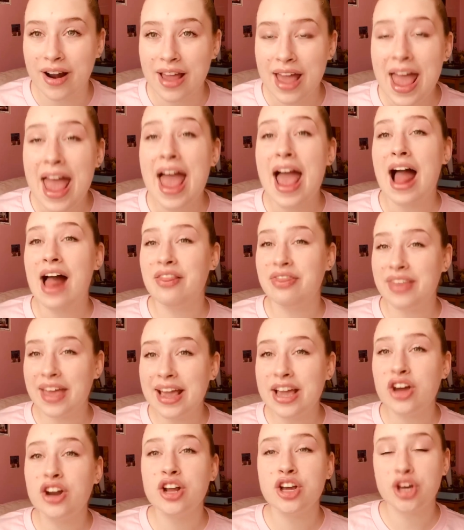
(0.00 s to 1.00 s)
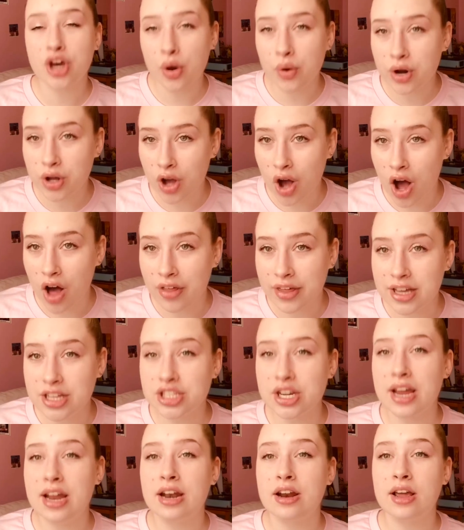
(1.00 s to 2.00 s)
and they couldn't go to college
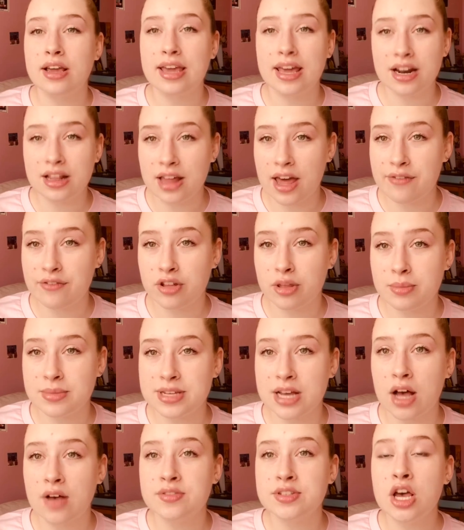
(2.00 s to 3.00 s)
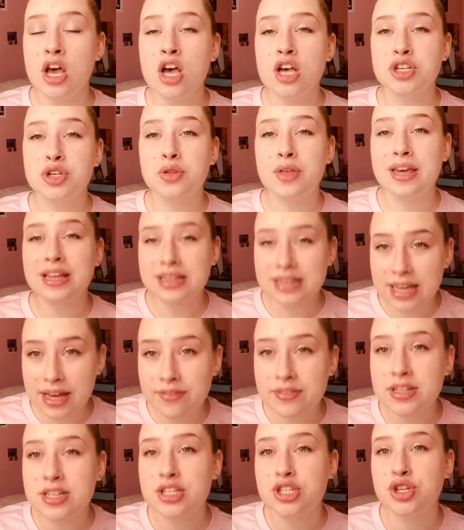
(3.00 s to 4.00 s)
and get a life for themselves. So they lived
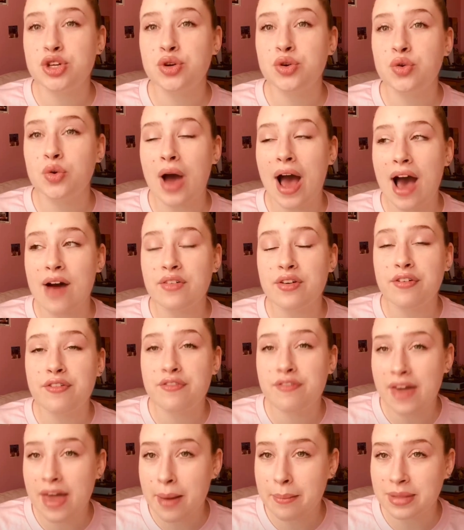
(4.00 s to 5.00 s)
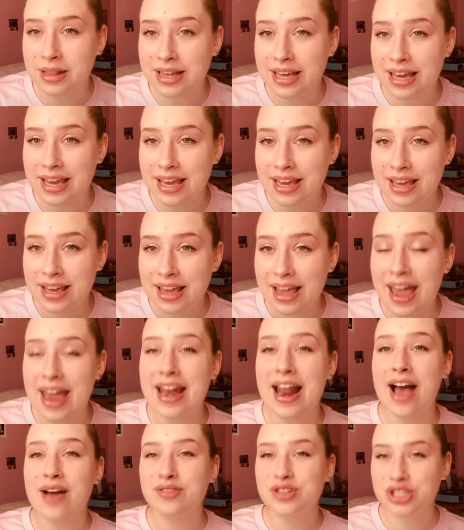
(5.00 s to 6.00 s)
to have a family and
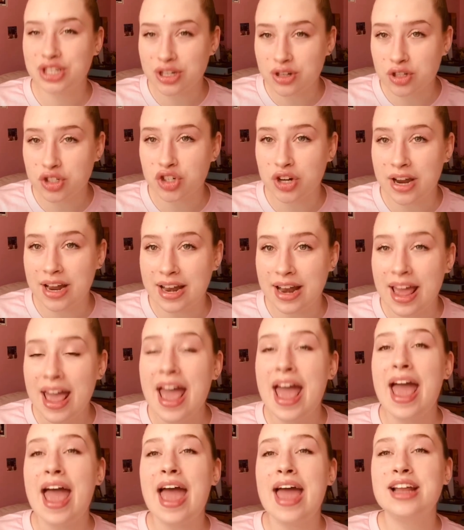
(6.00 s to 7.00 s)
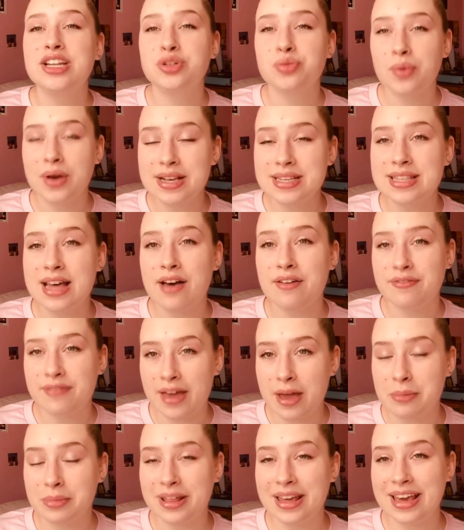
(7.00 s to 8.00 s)
have children and to raise that
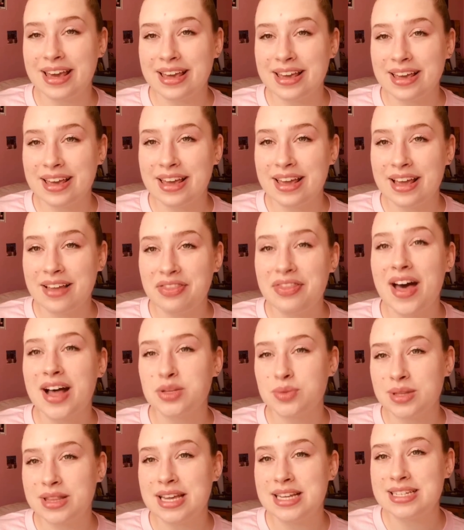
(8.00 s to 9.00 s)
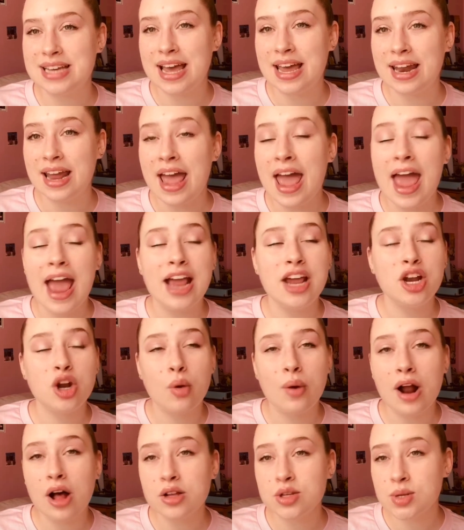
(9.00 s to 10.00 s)
family. That's what they did. And you know what
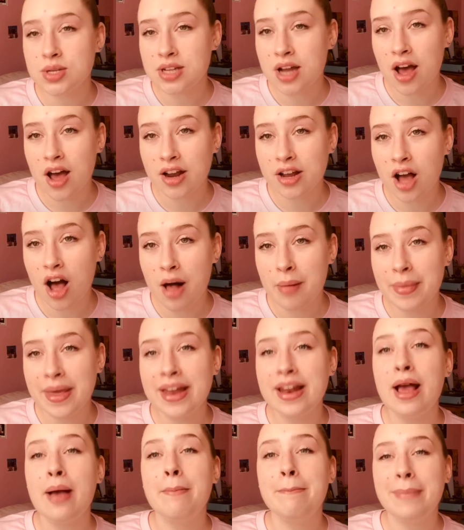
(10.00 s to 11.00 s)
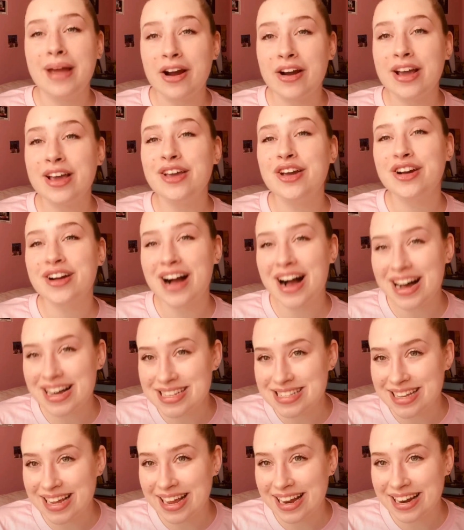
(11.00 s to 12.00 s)
else was not uncommon? Marrying your
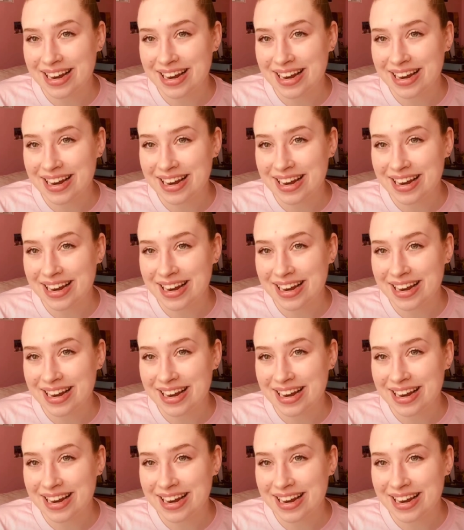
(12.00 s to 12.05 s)
cousin.